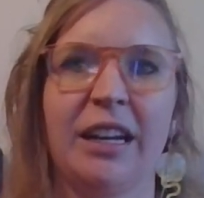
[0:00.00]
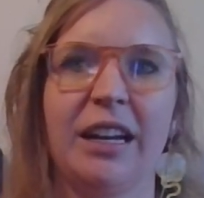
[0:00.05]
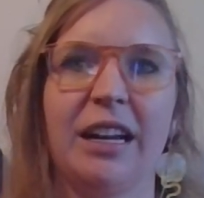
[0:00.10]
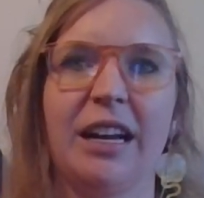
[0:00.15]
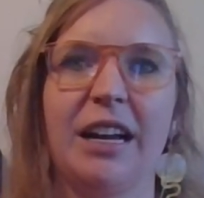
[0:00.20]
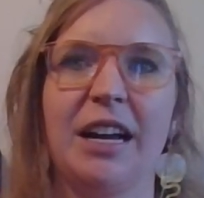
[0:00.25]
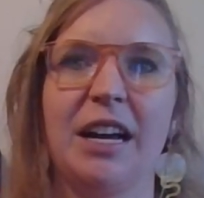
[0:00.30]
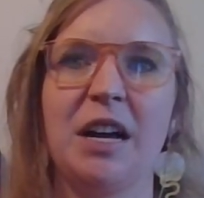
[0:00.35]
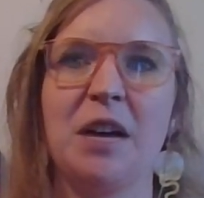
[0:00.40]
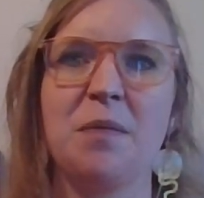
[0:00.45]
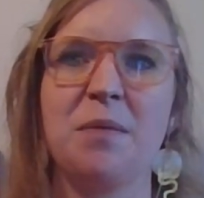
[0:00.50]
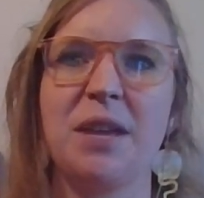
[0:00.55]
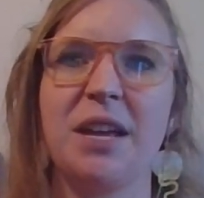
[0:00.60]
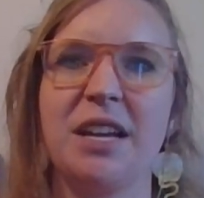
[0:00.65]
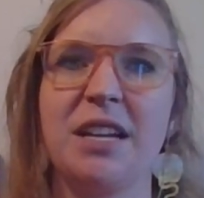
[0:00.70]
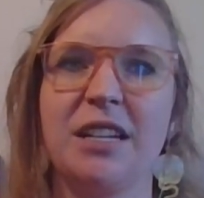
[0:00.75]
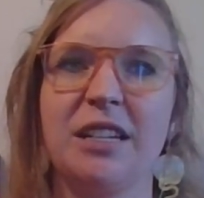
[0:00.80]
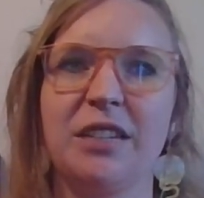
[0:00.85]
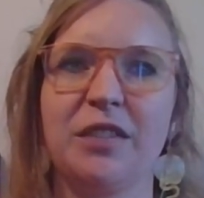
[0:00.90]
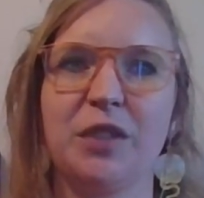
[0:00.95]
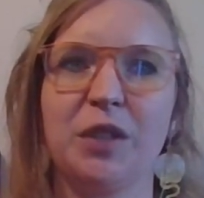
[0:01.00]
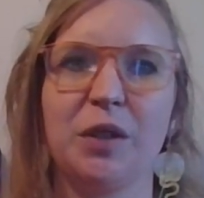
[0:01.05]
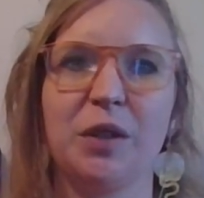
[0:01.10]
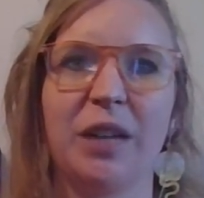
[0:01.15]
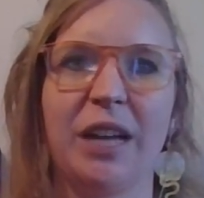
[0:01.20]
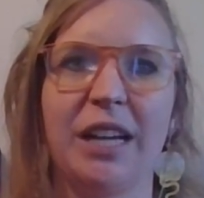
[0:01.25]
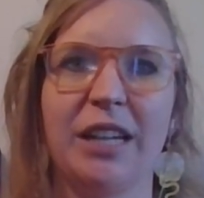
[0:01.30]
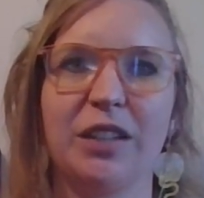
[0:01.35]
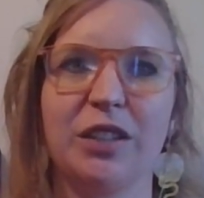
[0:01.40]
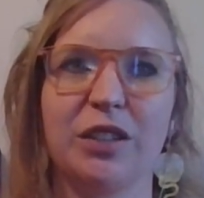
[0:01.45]
Um, and if you
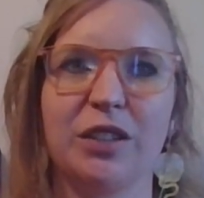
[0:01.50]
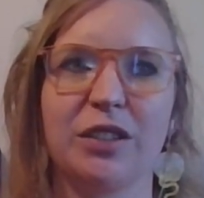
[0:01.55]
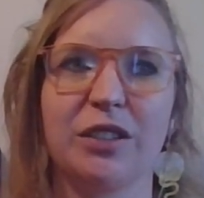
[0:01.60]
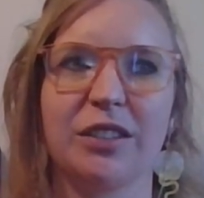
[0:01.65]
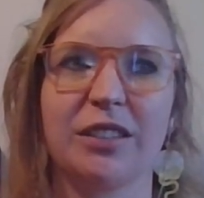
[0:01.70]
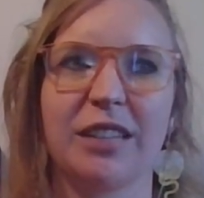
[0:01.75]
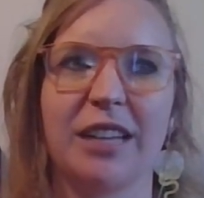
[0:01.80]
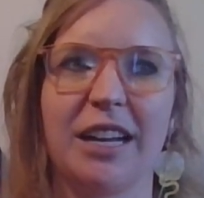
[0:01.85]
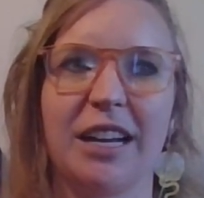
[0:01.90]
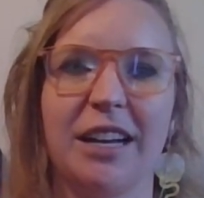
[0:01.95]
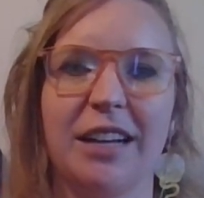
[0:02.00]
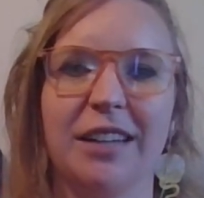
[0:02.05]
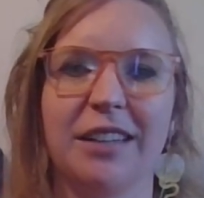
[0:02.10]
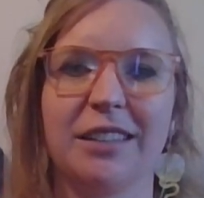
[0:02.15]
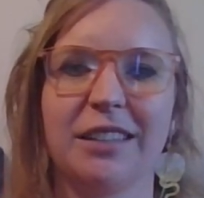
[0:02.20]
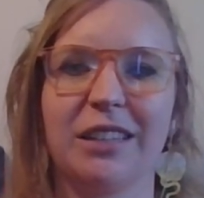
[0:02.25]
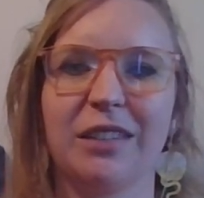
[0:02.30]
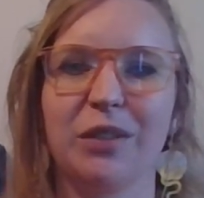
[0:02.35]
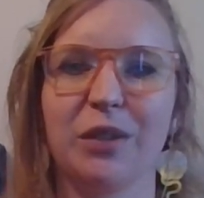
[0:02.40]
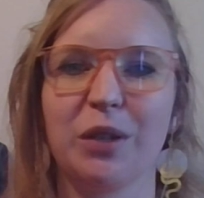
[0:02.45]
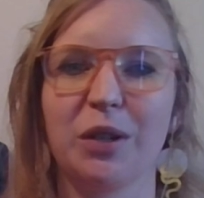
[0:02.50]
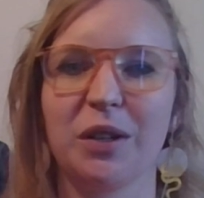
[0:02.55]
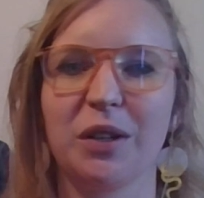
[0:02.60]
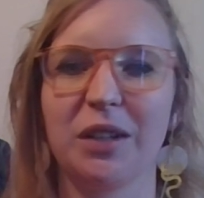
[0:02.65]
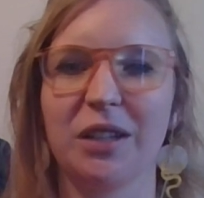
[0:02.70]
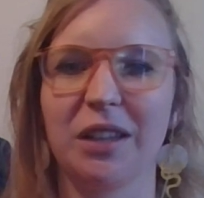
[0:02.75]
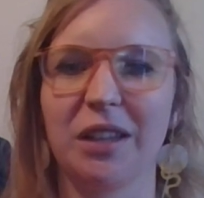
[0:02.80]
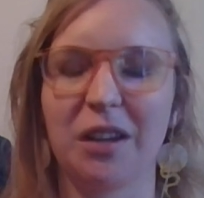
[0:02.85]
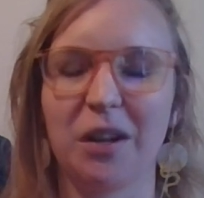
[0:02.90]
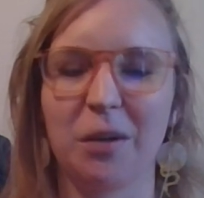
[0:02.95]
like, just uh, give her
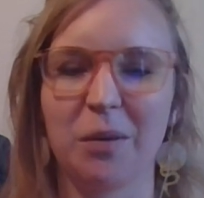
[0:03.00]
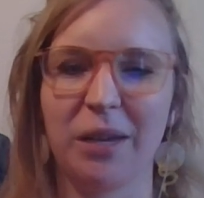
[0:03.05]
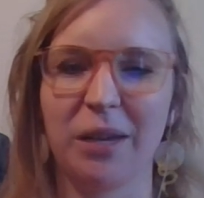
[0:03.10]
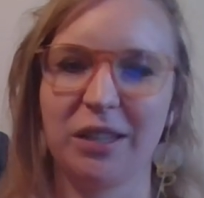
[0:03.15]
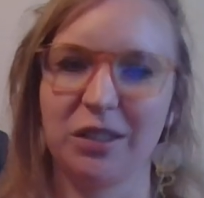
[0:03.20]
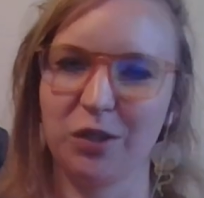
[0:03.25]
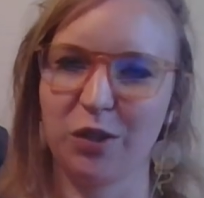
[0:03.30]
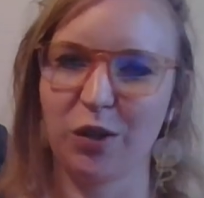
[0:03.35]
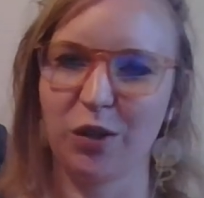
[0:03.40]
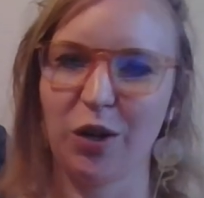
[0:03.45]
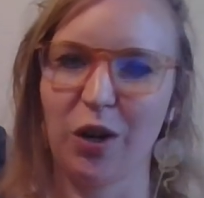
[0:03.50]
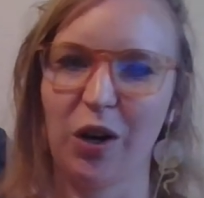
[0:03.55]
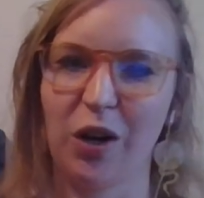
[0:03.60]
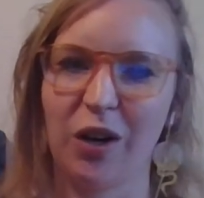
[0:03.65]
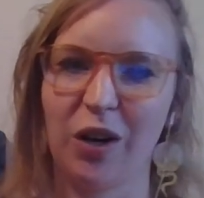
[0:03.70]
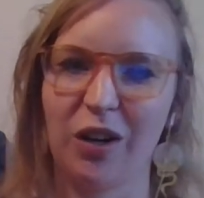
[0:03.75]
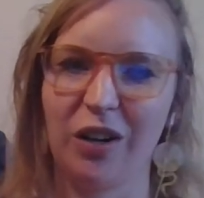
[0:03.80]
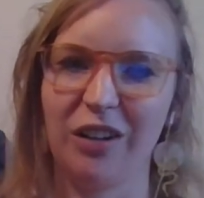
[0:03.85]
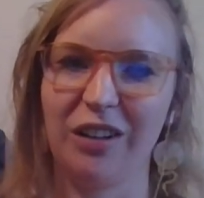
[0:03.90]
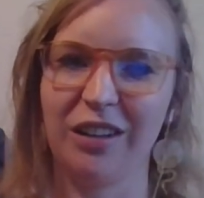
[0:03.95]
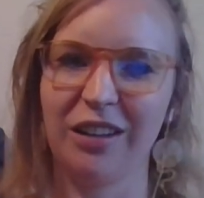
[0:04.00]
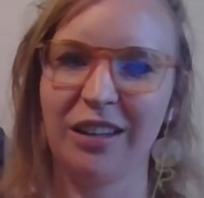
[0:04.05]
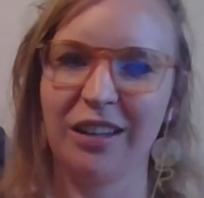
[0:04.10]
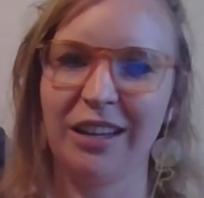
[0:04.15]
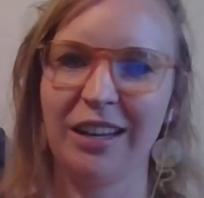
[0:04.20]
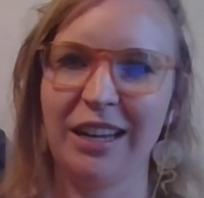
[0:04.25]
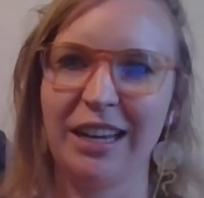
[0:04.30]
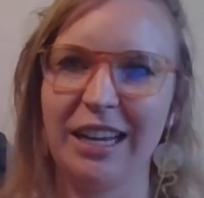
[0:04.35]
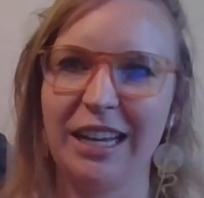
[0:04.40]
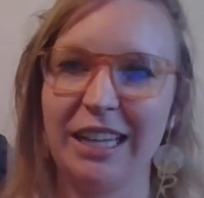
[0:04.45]
a little mental call
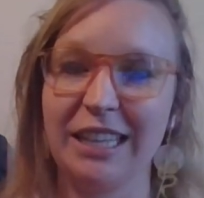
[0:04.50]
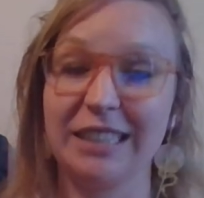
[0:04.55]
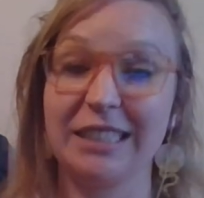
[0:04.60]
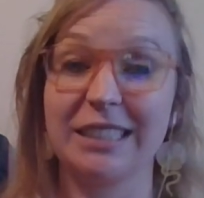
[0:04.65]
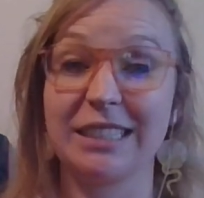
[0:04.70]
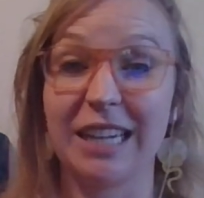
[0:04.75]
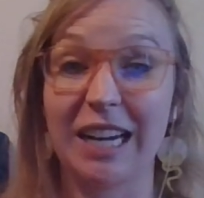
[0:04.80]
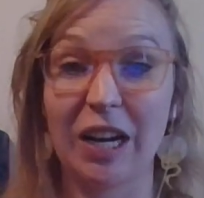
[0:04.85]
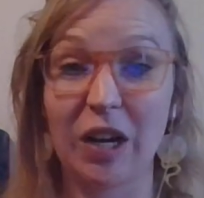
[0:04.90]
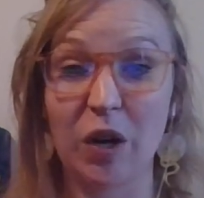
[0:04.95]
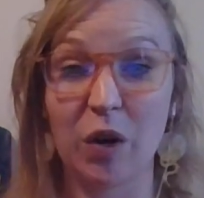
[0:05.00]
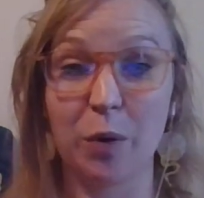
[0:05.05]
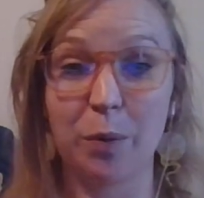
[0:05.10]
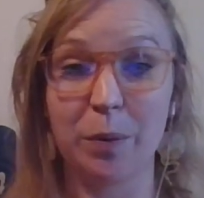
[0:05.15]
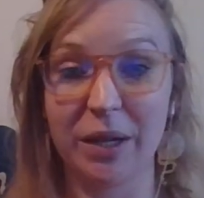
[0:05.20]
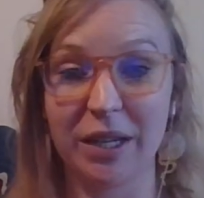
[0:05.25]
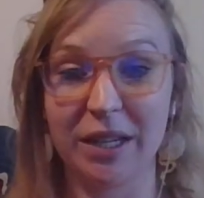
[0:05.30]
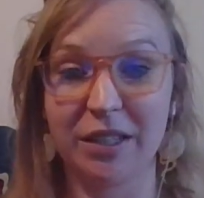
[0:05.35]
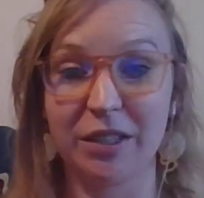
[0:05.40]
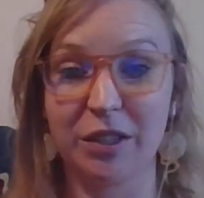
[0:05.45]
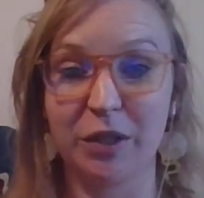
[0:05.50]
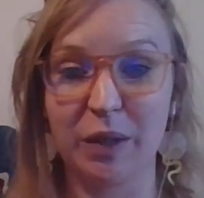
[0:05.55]
and stay open.